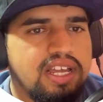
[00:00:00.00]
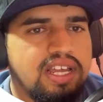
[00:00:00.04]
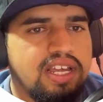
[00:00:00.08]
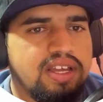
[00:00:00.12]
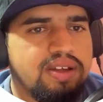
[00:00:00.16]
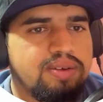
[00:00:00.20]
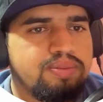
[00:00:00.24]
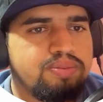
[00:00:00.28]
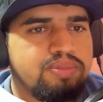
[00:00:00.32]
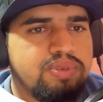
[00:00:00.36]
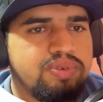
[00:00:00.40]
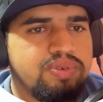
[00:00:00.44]

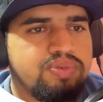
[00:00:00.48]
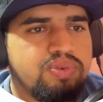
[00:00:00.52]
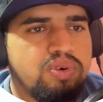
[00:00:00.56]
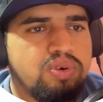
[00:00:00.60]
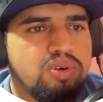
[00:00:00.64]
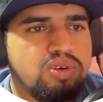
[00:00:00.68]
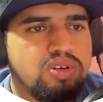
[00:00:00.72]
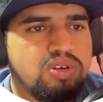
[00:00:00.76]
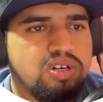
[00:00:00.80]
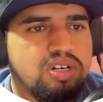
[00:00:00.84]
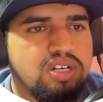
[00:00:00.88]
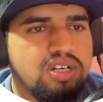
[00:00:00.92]

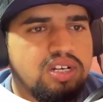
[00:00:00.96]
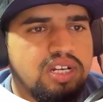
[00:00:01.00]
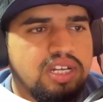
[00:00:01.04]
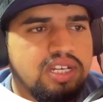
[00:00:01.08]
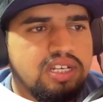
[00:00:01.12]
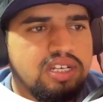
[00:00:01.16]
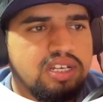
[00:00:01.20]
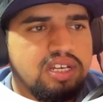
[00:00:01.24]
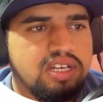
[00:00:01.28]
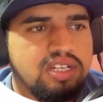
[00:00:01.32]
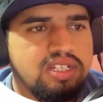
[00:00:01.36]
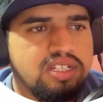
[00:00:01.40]
before,
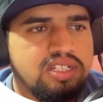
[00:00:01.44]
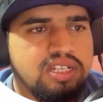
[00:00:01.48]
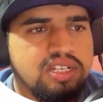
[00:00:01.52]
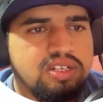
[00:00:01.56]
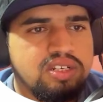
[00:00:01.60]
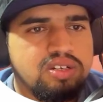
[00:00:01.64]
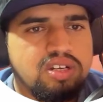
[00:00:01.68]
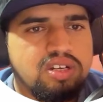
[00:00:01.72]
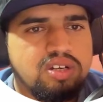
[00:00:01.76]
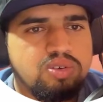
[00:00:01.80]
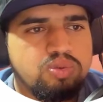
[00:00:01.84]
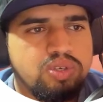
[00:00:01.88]
like, and
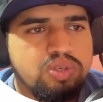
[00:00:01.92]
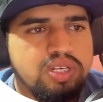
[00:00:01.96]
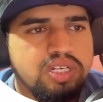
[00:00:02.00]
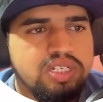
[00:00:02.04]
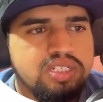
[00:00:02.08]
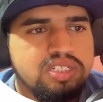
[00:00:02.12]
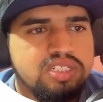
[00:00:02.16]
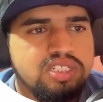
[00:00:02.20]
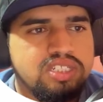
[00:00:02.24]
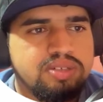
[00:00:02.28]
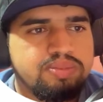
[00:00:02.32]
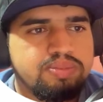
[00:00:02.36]
then we can
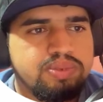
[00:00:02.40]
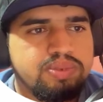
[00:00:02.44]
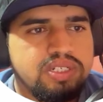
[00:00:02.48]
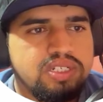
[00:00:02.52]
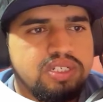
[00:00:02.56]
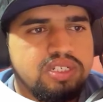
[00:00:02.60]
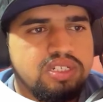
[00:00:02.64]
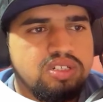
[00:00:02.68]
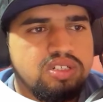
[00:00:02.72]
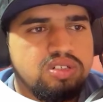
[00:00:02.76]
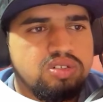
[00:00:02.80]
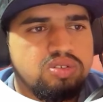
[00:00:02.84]
ship
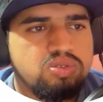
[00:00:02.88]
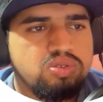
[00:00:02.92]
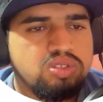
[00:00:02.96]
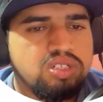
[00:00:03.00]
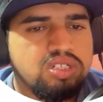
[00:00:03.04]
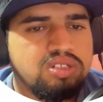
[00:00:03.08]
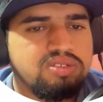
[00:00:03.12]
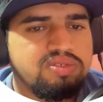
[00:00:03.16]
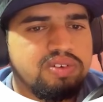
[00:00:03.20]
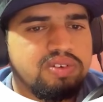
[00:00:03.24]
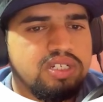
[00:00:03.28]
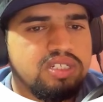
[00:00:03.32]
it to the
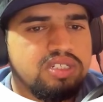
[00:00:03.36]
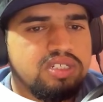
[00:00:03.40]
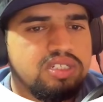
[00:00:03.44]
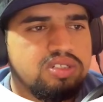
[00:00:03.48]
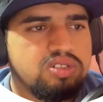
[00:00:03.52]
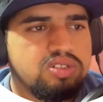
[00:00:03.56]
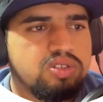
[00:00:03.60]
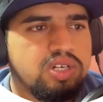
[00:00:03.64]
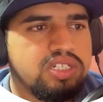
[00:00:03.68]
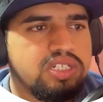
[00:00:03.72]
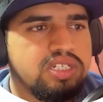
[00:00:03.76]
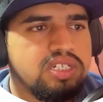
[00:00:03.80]
device.
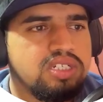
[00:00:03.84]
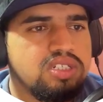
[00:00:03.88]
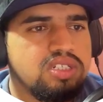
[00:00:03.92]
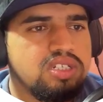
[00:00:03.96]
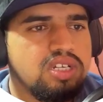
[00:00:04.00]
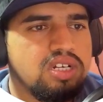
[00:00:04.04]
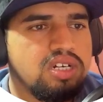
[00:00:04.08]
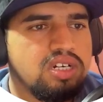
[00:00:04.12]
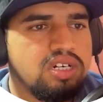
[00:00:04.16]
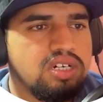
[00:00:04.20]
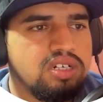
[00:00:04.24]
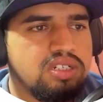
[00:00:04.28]
So I think
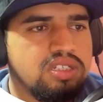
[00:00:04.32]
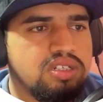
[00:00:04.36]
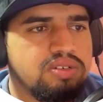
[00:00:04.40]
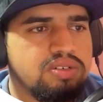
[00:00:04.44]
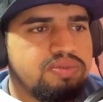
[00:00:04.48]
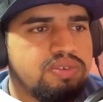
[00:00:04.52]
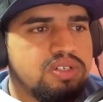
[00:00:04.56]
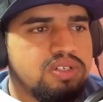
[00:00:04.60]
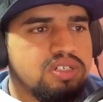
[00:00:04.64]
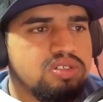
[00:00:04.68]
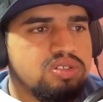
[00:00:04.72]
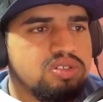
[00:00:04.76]
the
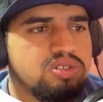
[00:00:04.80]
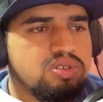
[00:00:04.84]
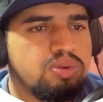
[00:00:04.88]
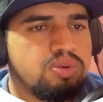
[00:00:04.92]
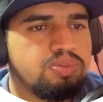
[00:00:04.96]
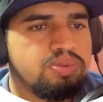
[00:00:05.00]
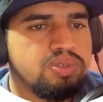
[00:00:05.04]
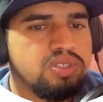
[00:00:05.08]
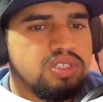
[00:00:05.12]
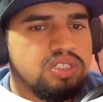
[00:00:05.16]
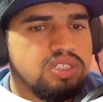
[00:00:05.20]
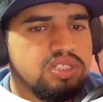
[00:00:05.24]
first
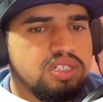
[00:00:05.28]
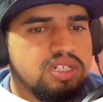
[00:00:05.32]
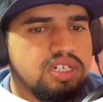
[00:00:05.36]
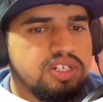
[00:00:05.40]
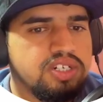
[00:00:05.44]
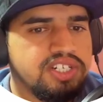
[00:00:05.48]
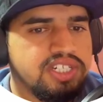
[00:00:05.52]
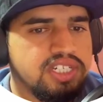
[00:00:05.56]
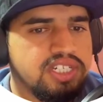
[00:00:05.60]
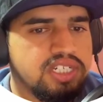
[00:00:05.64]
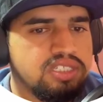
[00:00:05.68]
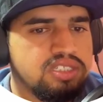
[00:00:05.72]
option is the
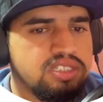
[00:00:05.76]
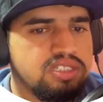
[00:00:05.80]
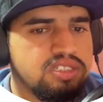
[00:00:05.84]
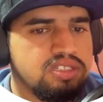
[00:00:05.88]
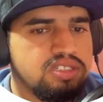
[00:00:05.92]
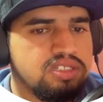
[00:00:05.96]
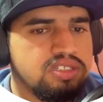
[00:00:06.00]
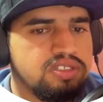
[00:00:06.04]
correct answer.